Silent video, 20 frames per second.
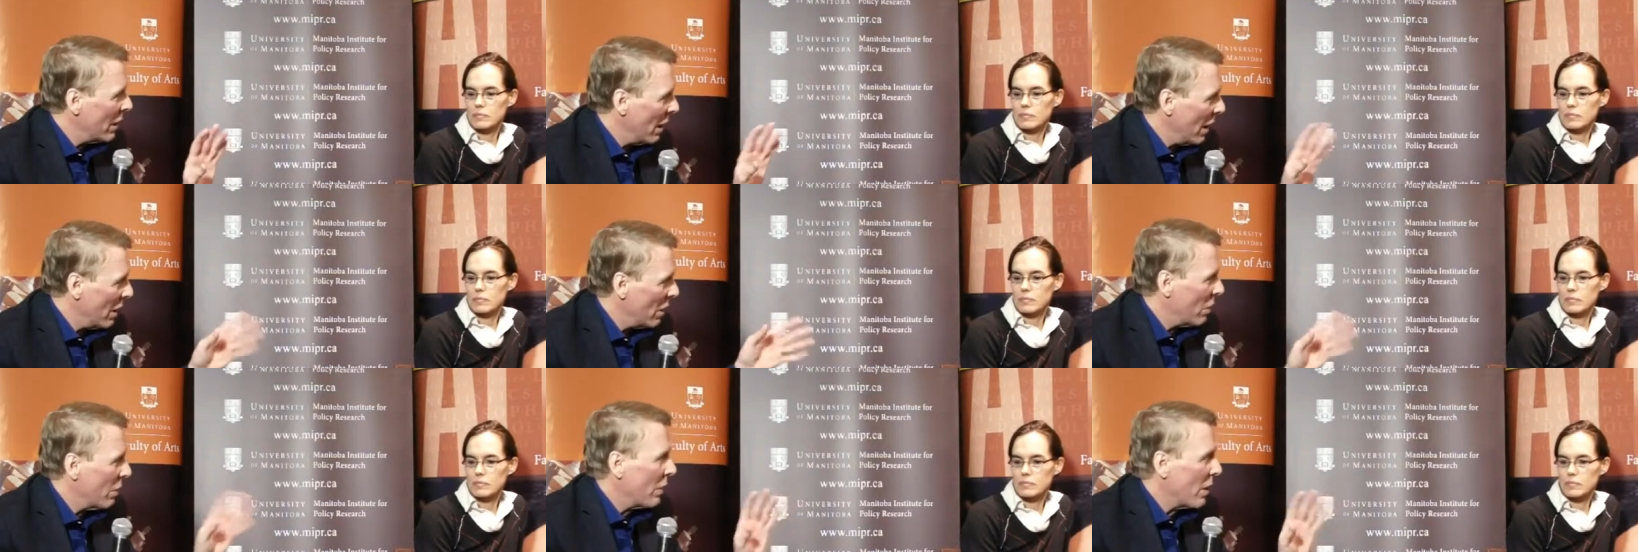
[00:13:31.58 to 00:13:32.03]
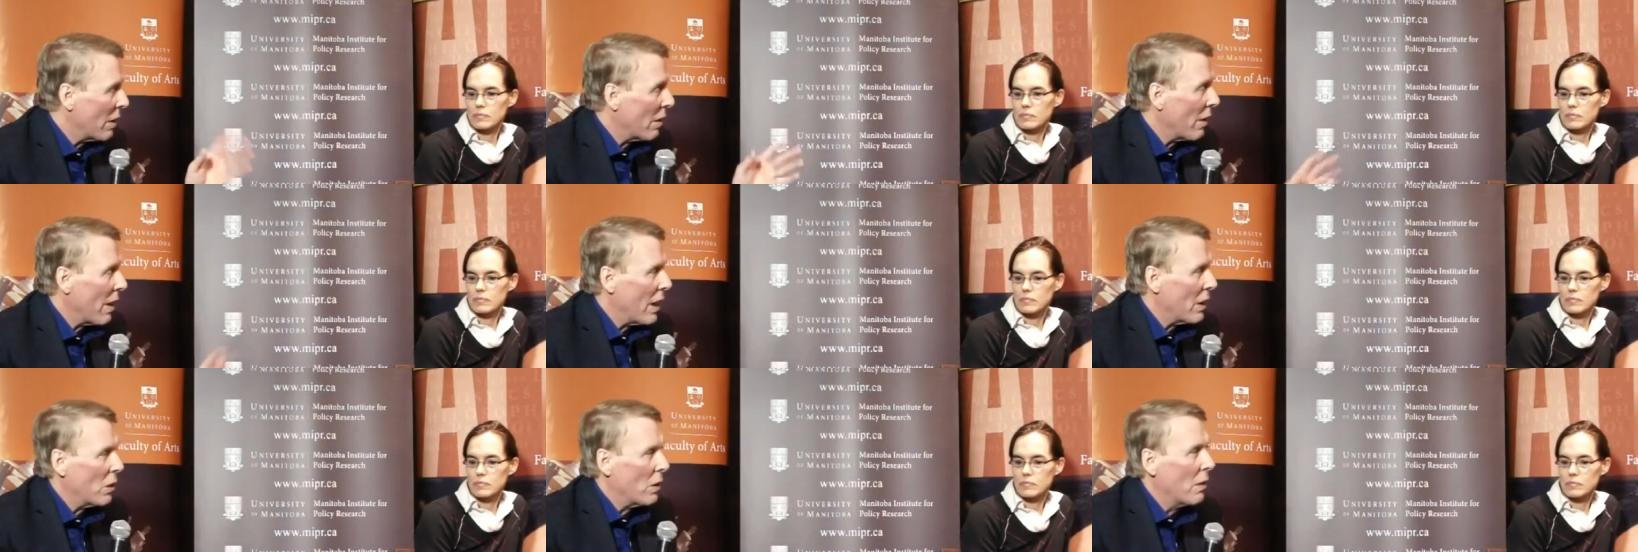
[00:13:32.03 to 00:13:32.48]
Speaker 1: nature of the
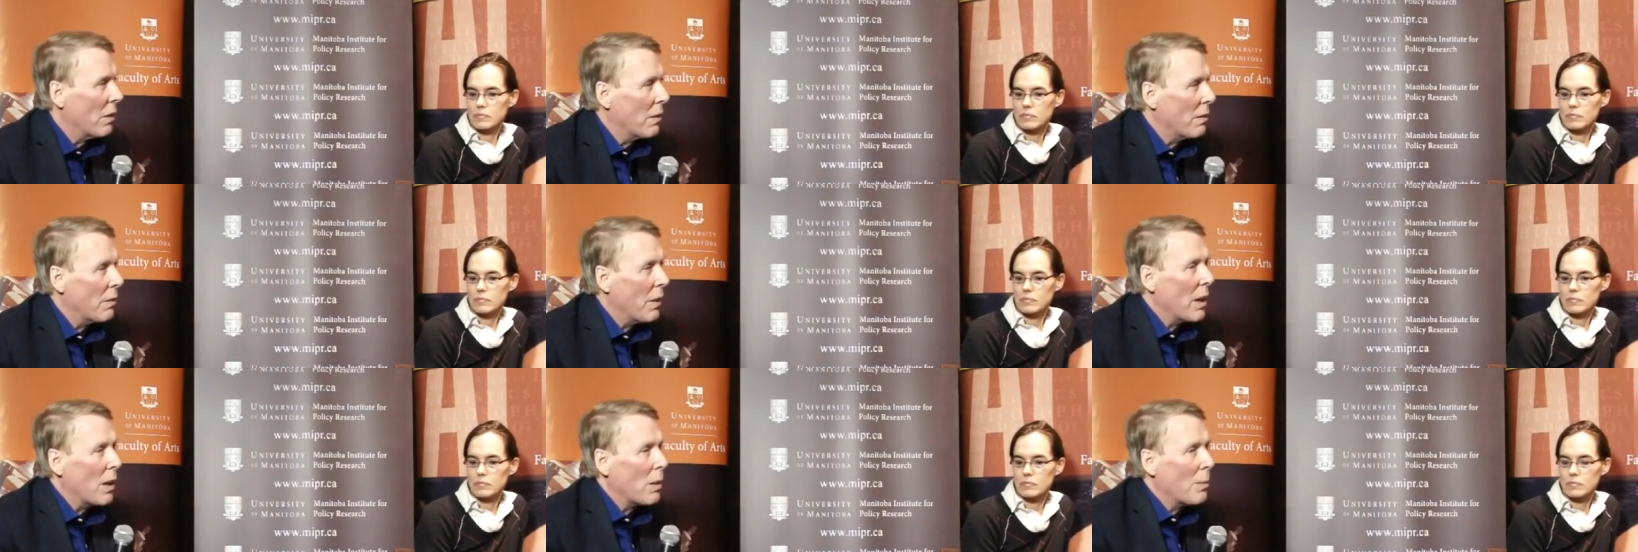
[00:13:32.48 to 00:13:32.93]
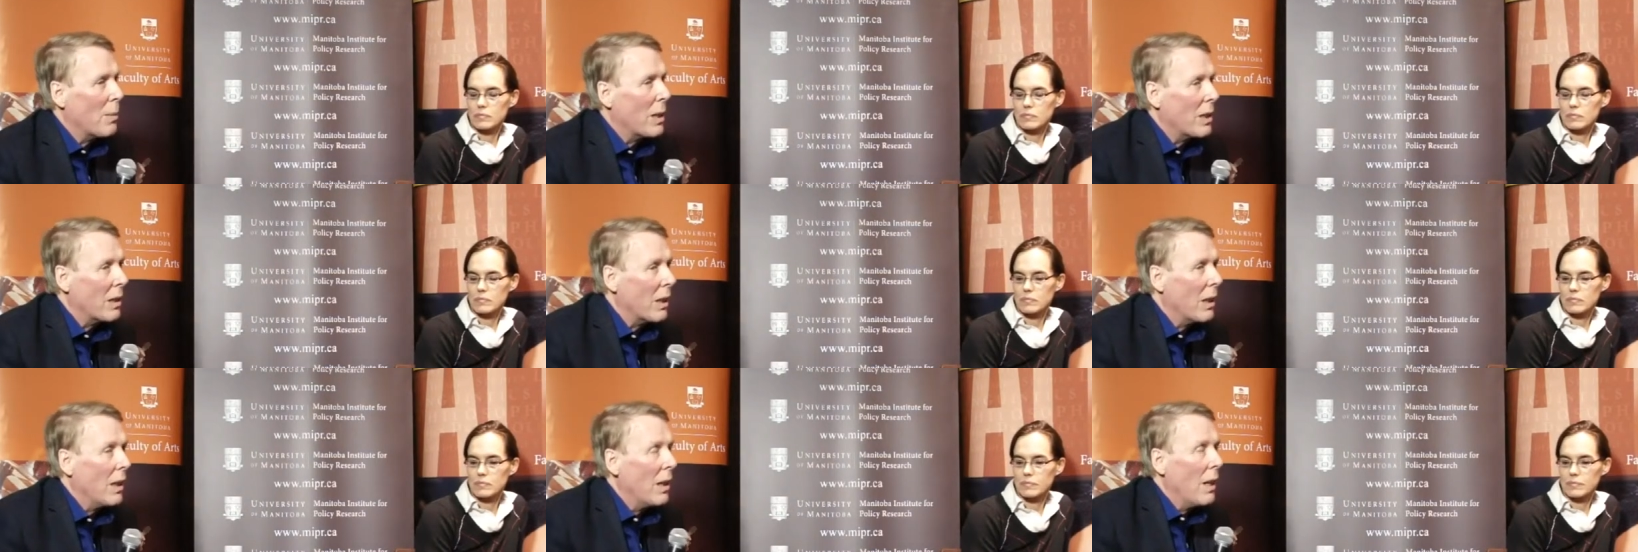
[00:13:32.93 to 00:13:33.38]
international
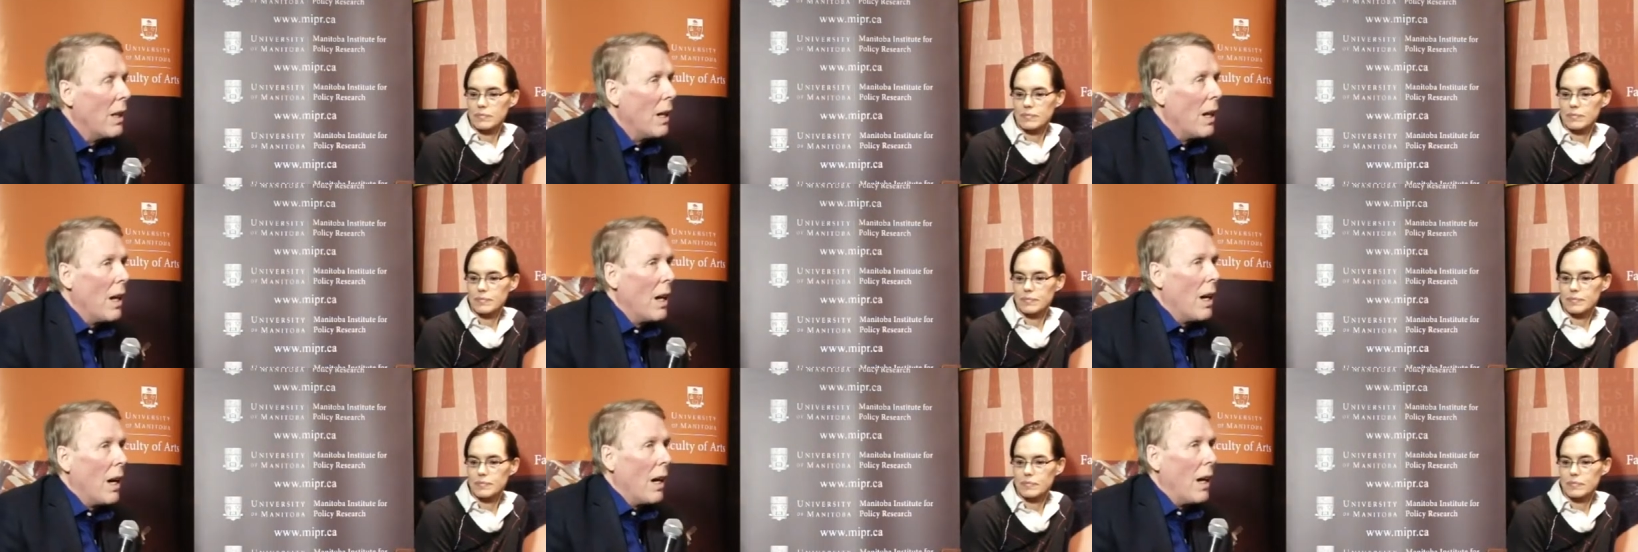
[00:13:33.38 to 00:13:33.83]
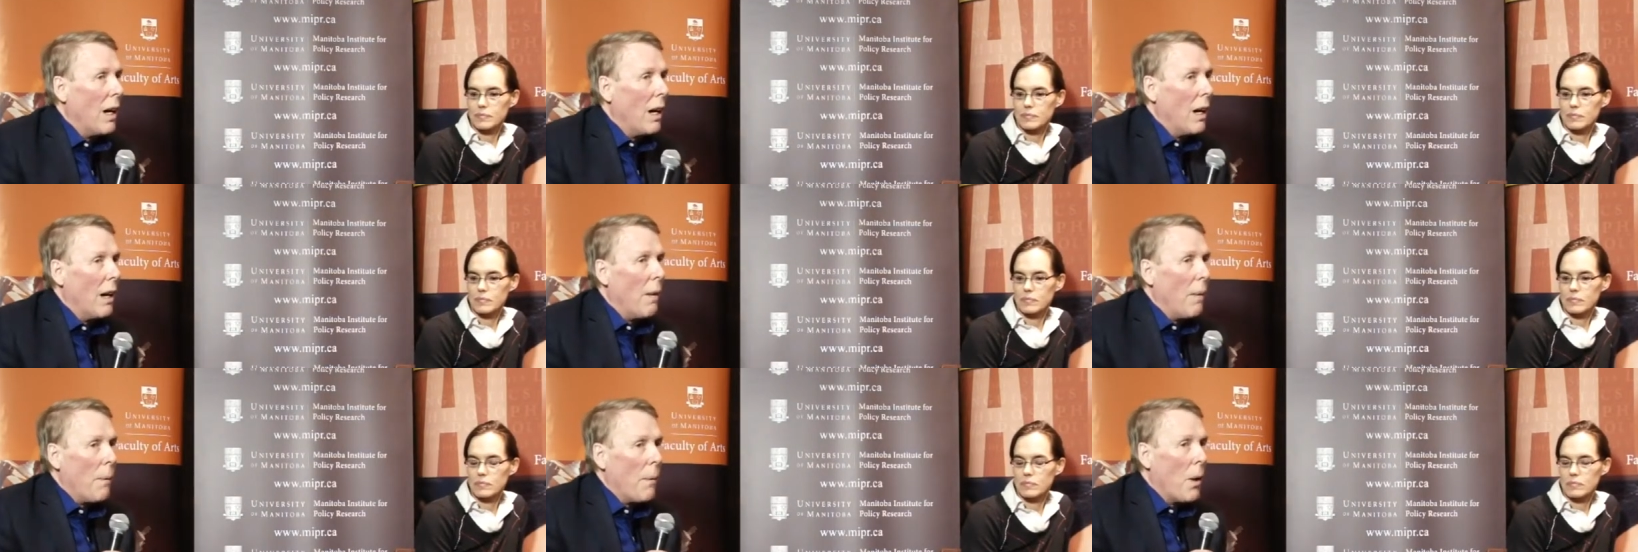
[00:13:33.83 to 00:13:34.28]
environment.
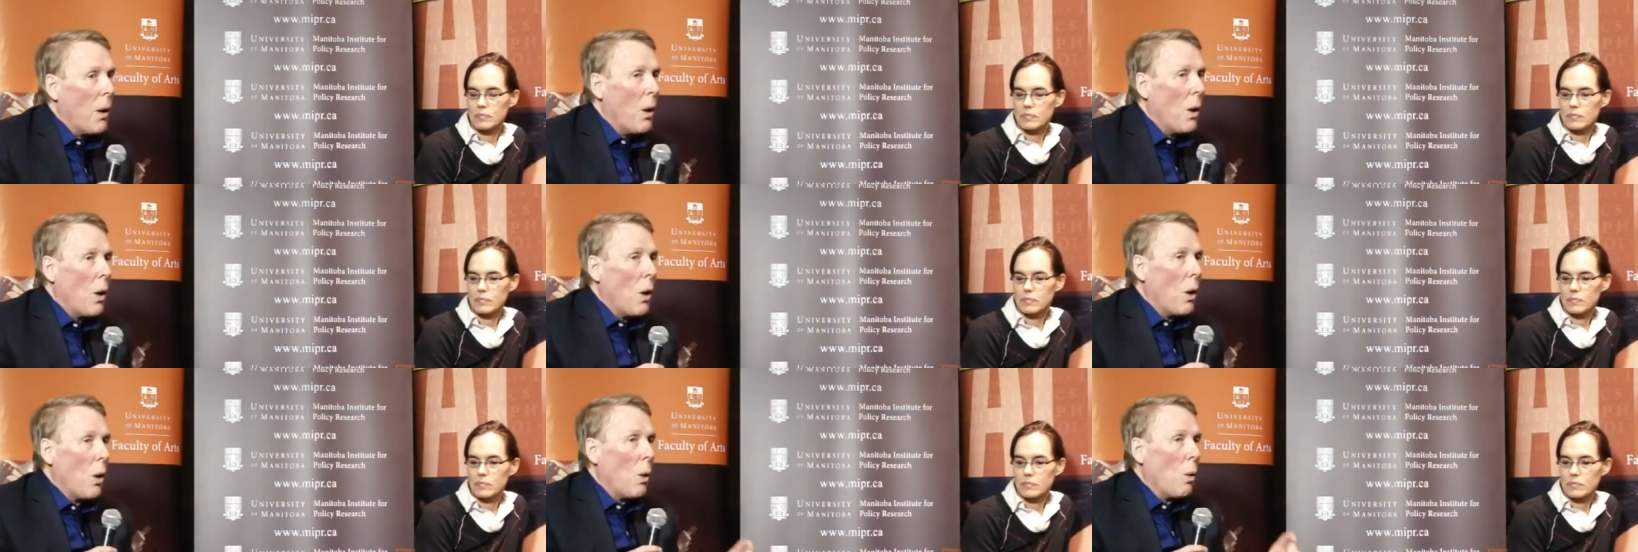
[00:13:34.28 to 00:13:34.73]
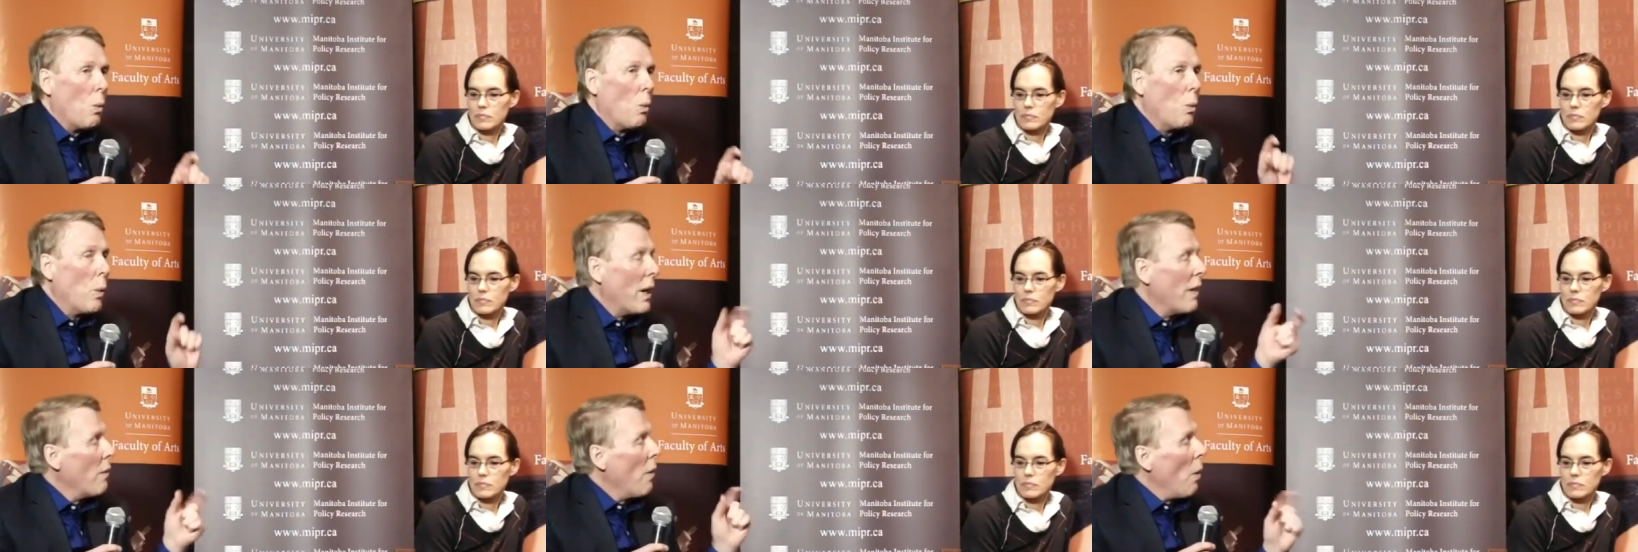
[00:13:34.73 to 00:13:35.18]
Uh,
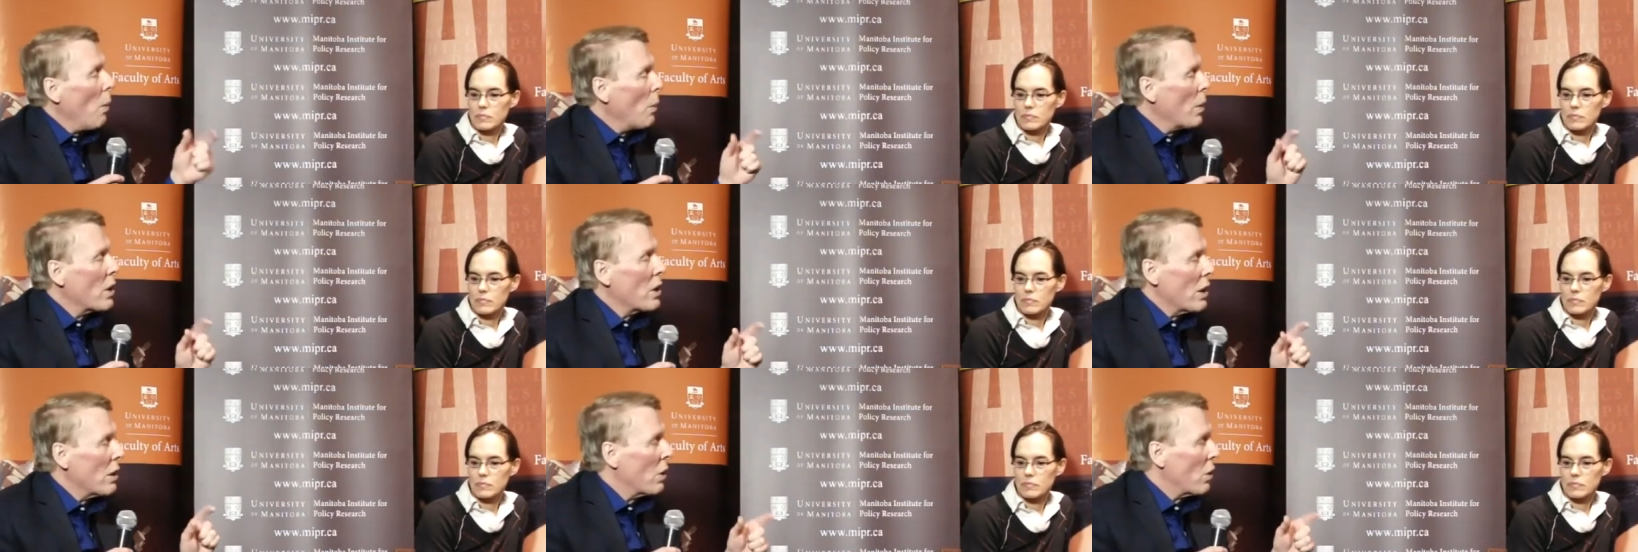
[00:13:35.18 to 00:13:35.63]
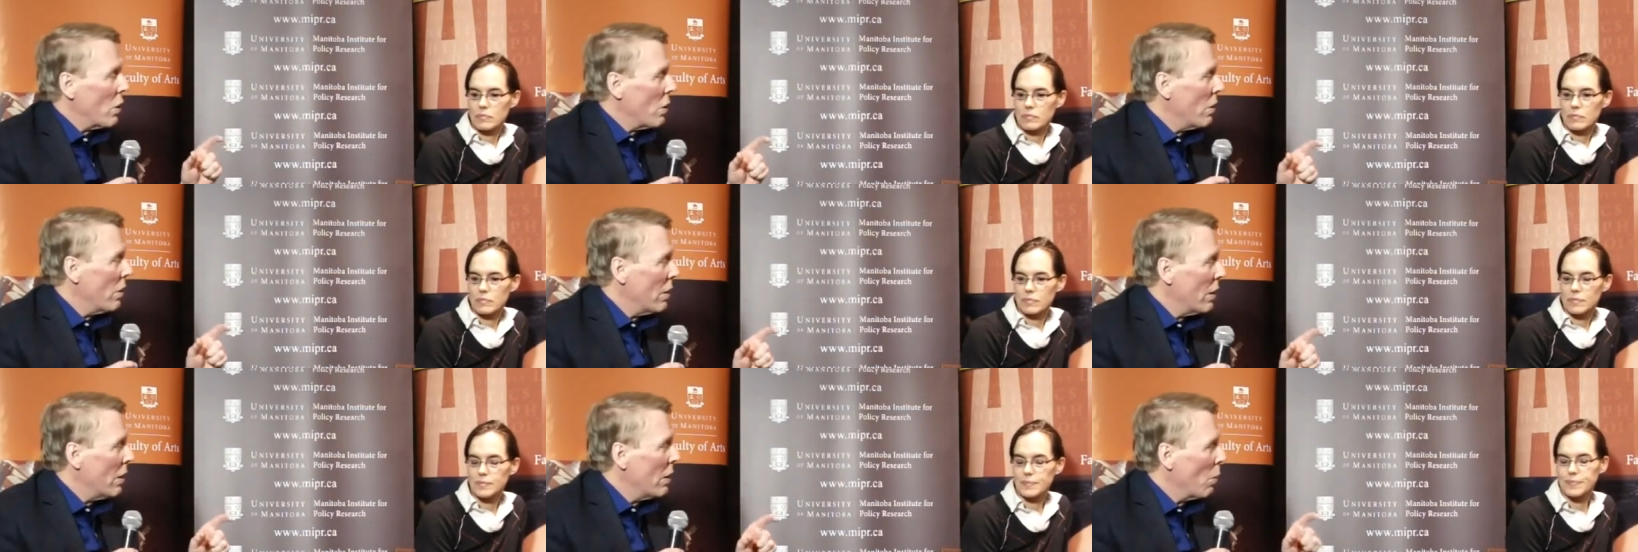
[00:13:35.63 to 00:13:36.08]
we've always
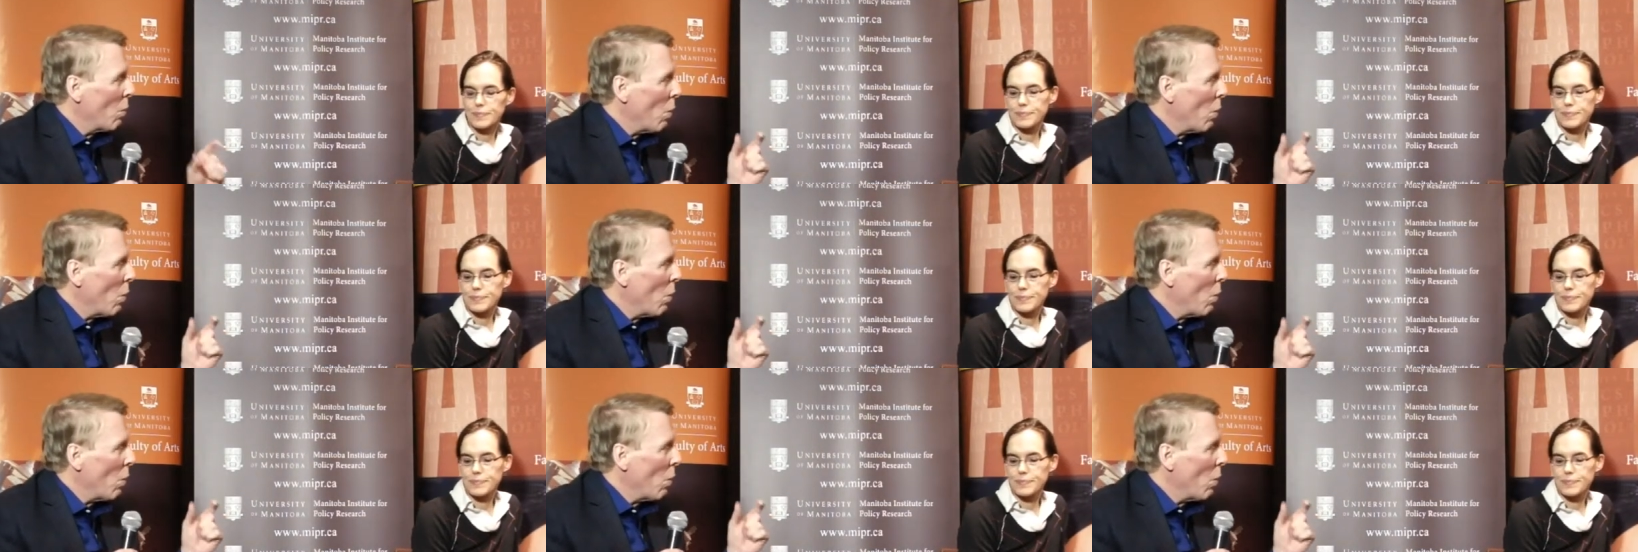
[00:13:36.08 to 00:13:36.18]
understood the